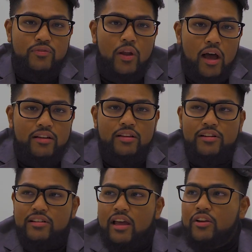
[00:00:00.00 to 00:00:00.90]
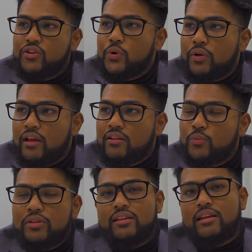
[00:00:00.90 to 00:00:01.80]
vlog series to kind of showcase
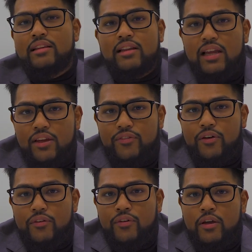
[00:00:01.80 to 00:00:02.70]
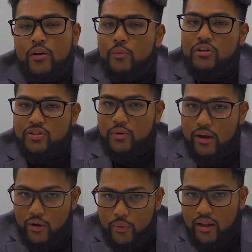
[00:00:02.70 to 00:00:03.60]
what the day in the life of realtor
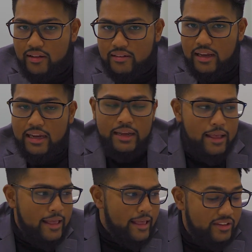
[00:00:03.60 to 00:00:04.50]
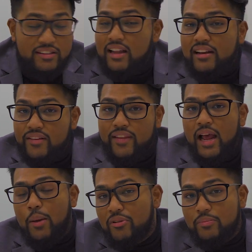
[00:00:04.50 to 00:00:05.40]
Ryan Noel is like. There's a lot of stuff that
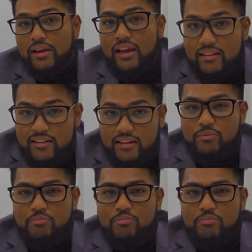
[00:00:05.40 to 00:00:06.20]
happens behind the scenes.